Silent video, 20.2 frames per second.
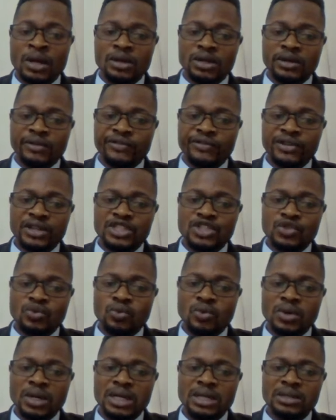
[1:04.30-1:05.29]
The first
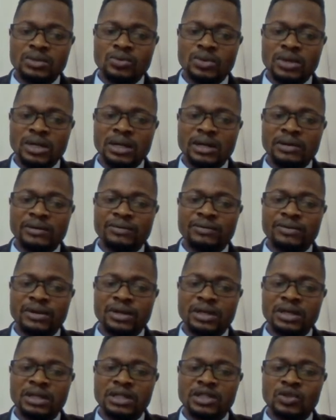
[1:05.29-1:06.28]
one we have
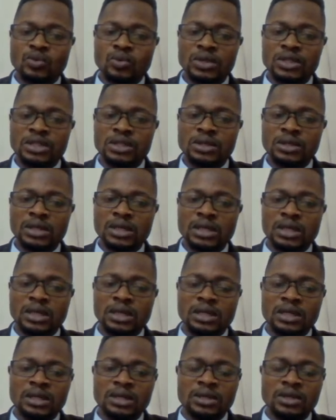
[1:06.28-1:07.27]

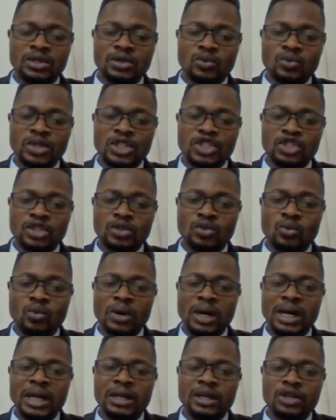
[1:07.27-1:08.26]
equation
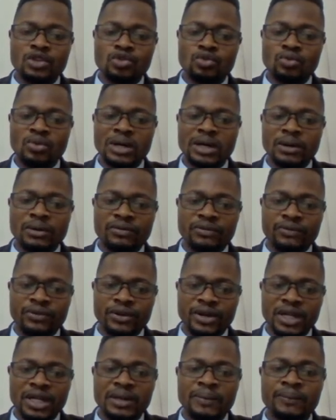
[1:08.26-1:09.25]
1, 2, and
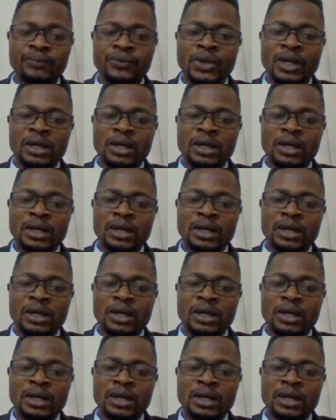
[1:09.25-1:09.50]
3.